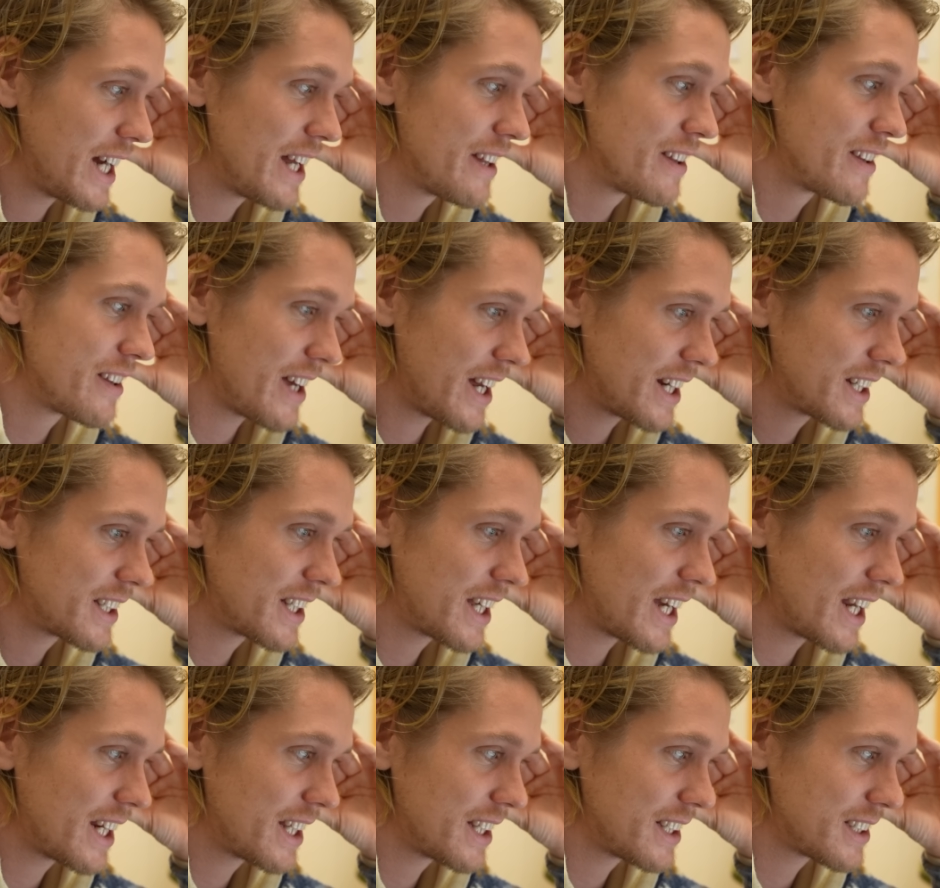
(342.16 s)
and then
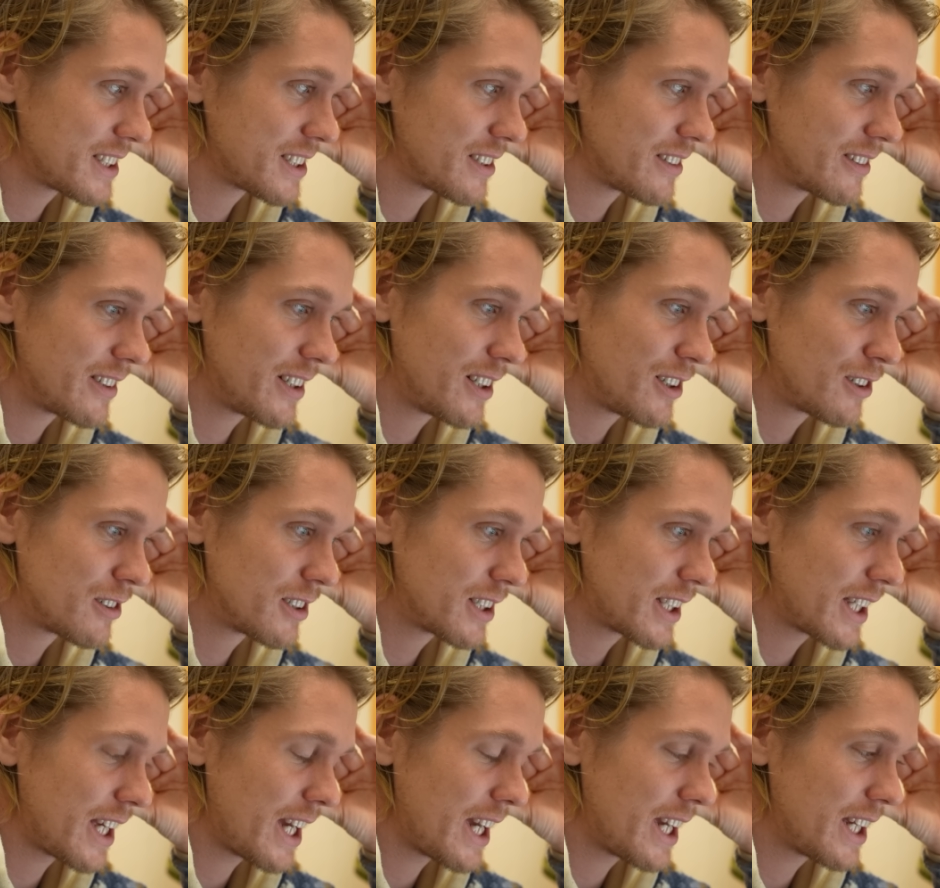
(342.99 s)
get it to a
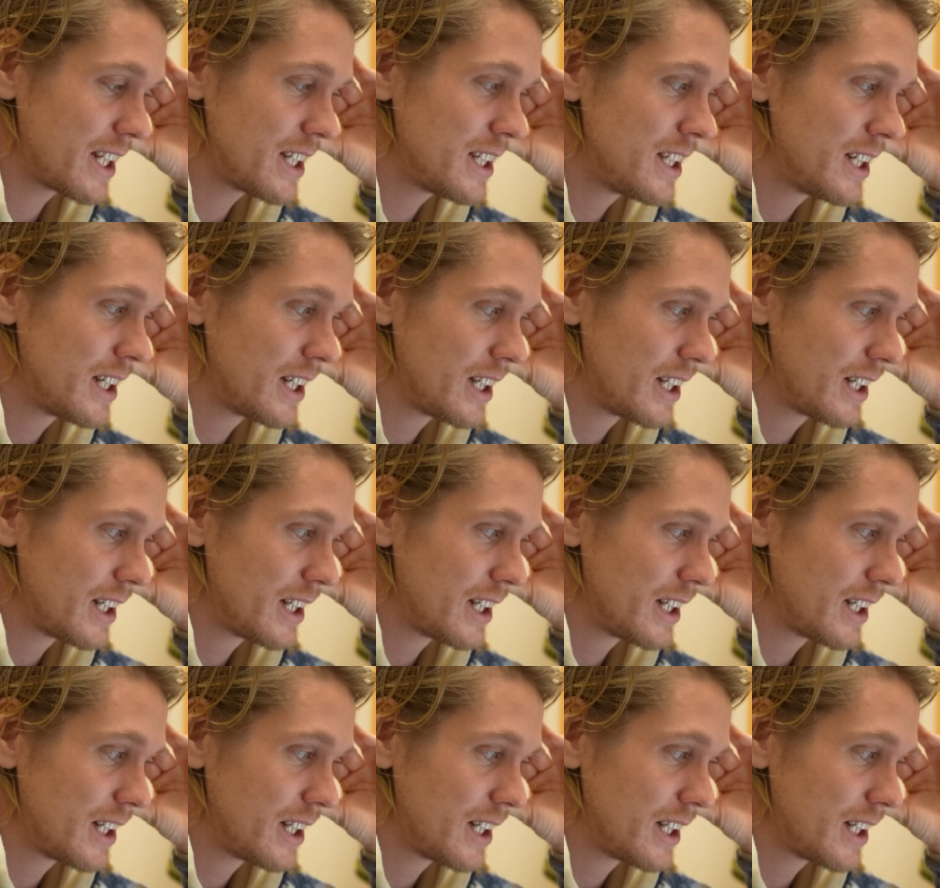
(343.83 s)
hurricane